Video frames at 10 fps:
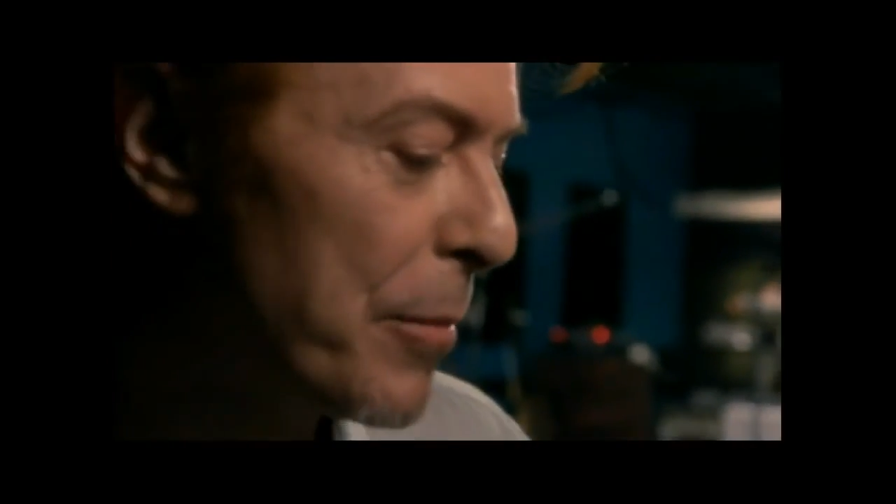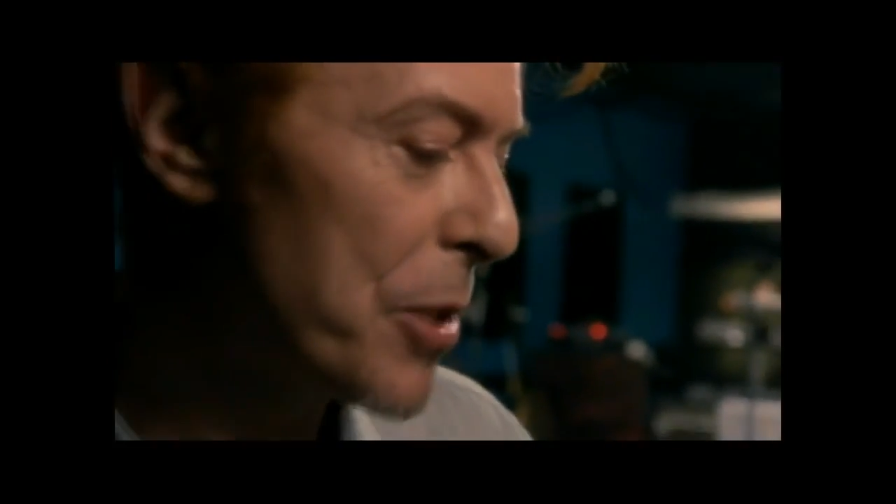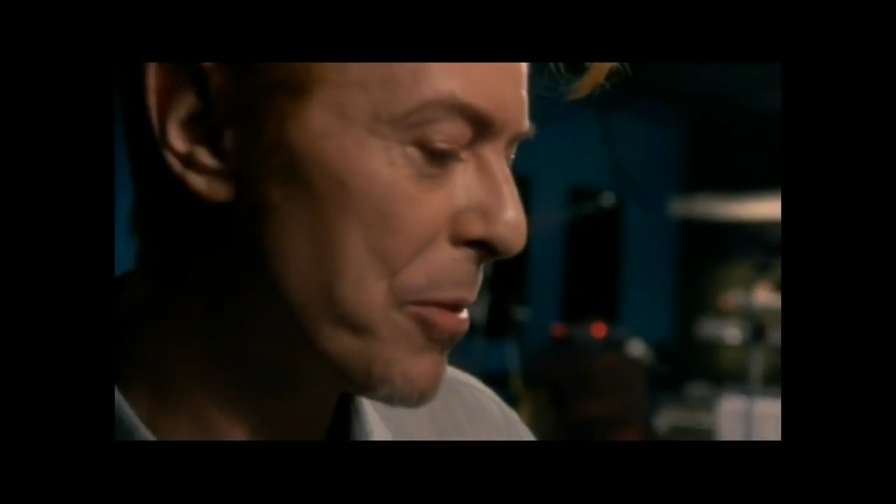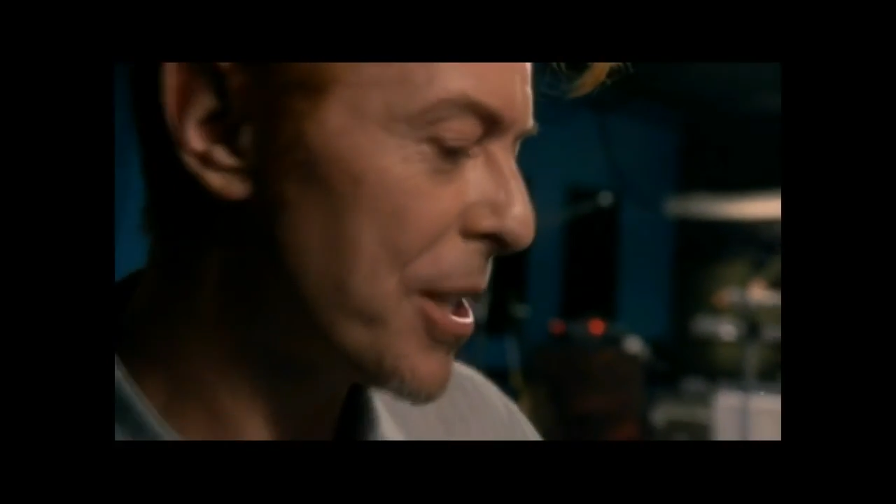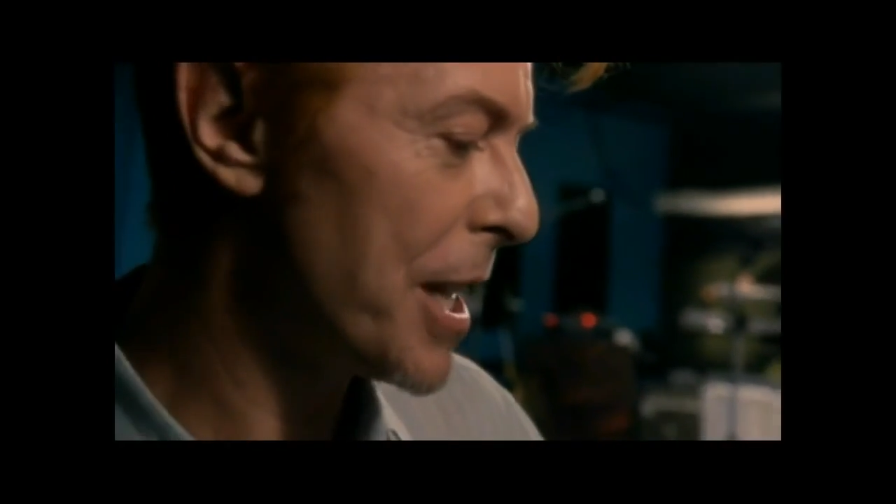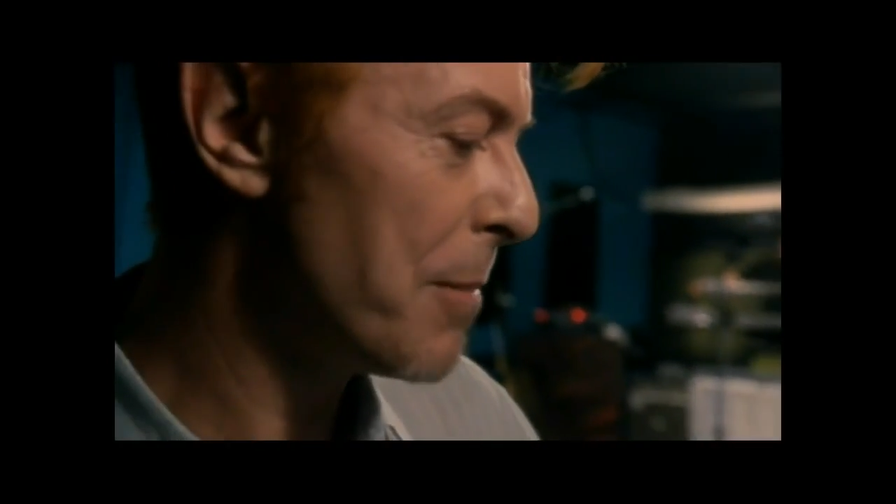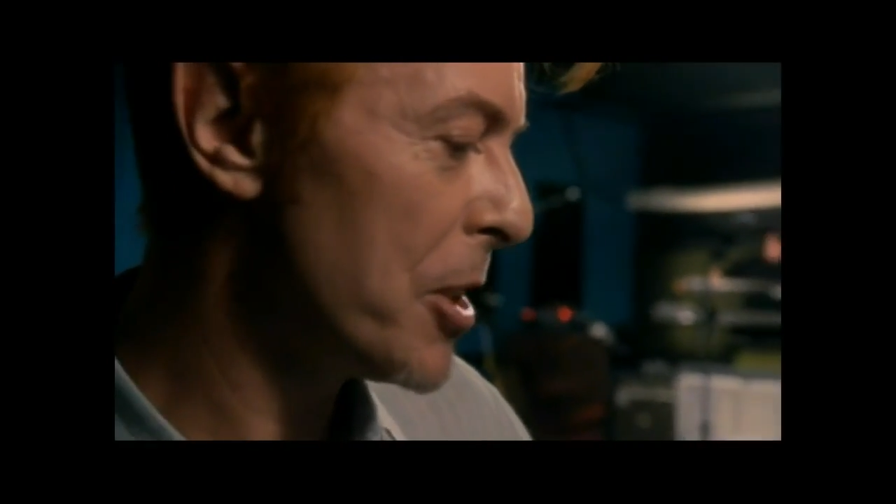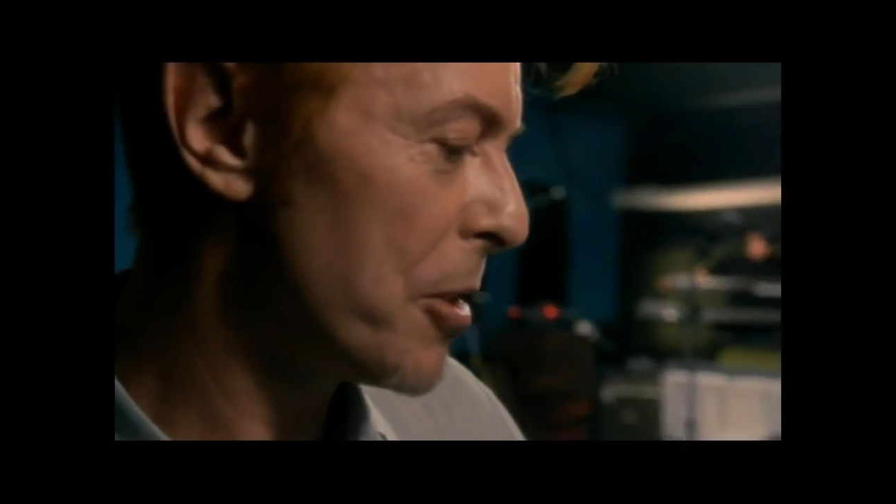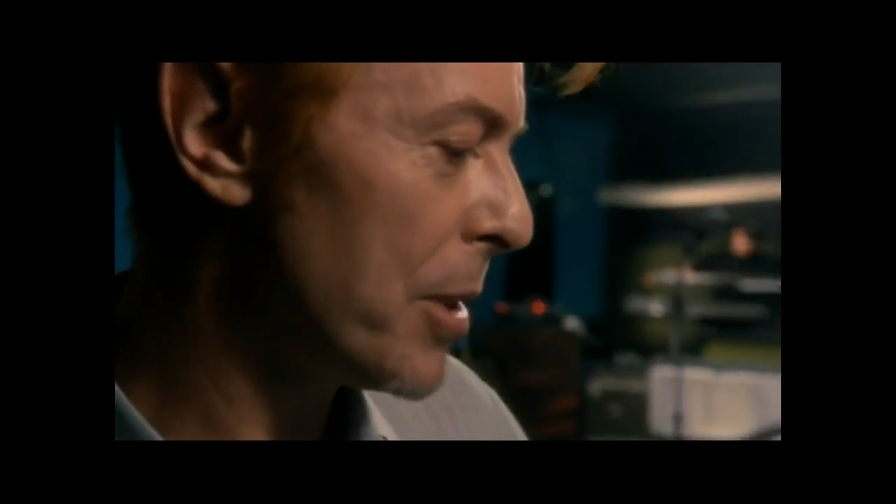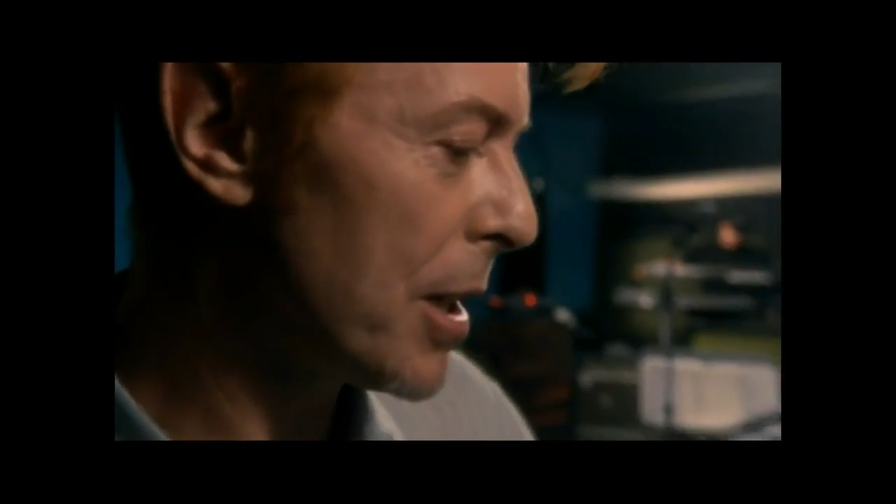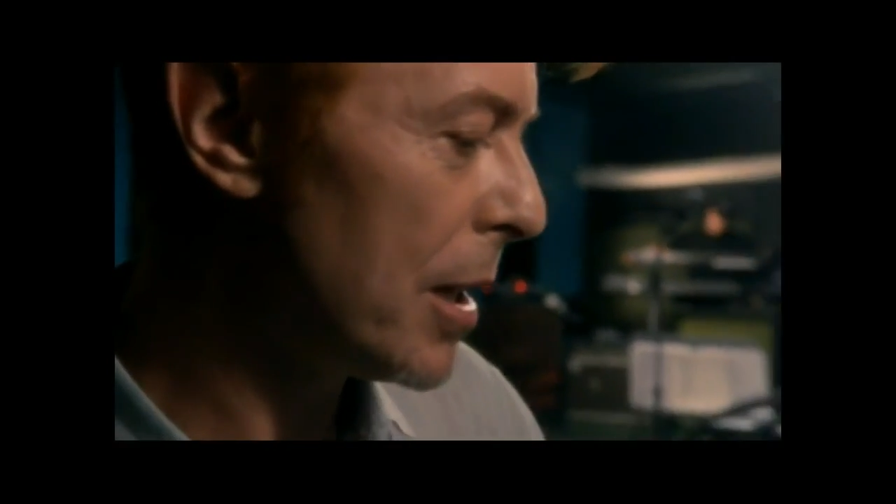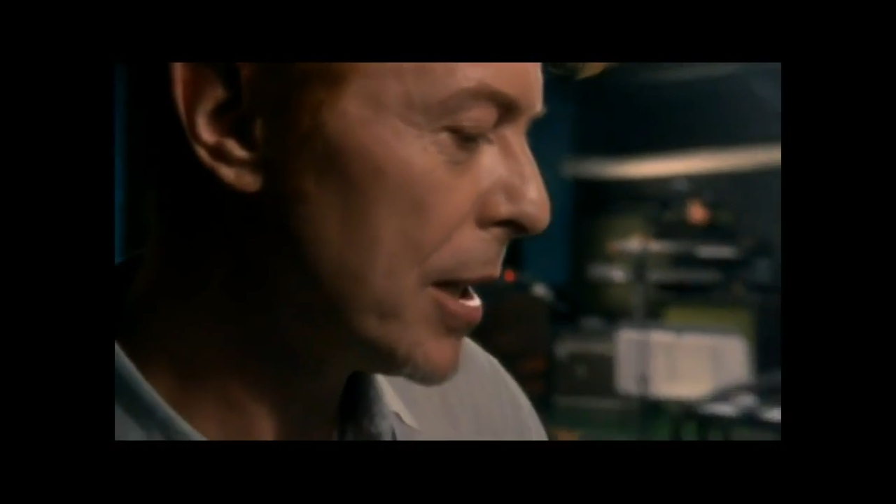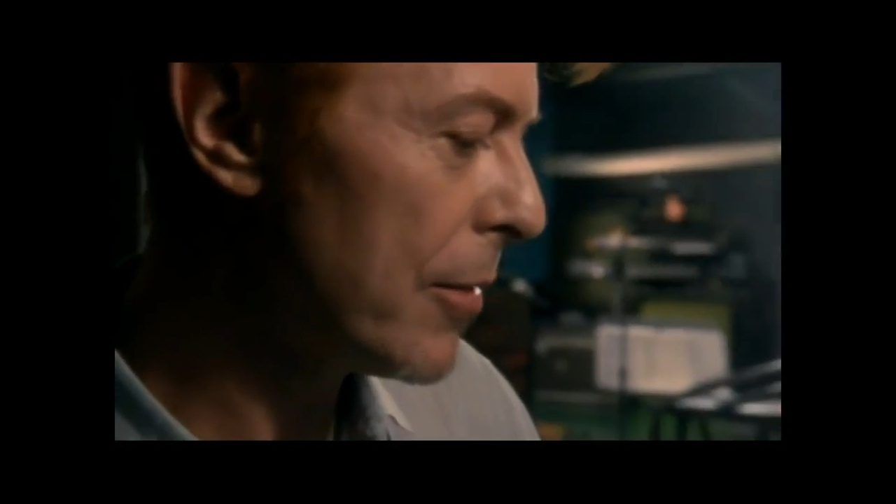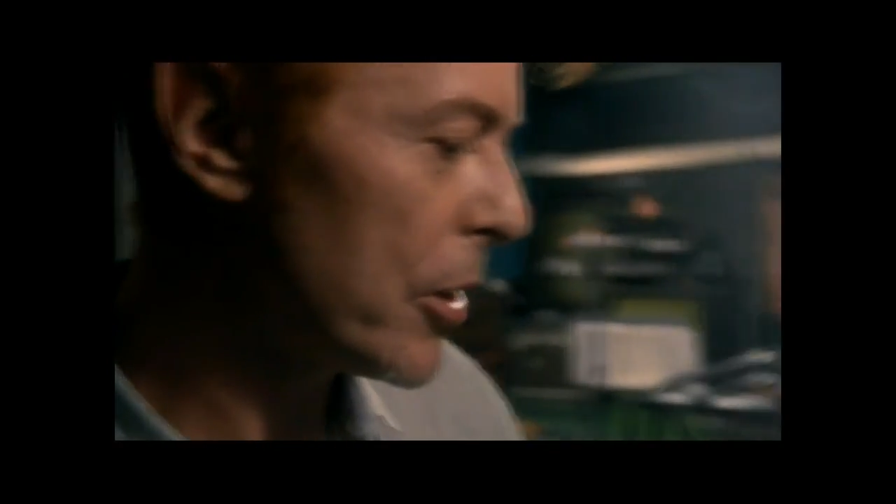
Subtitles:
which would take me to a kind